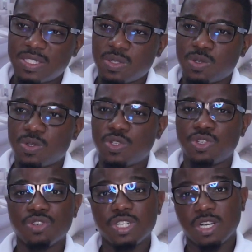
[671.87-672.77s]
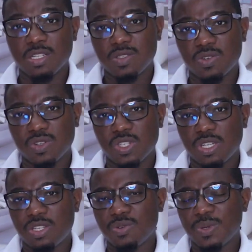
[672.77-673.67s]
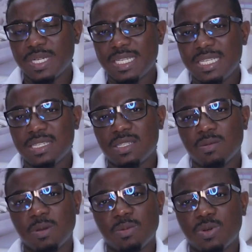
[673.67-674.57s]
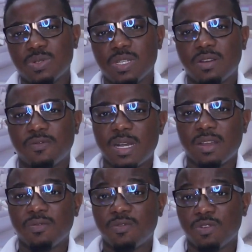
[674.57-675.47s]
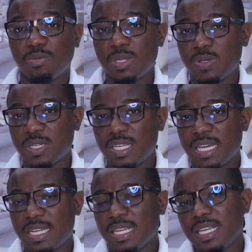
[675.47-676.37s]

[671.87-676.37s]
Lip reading: So during construction, you will need some amount of back and forth between the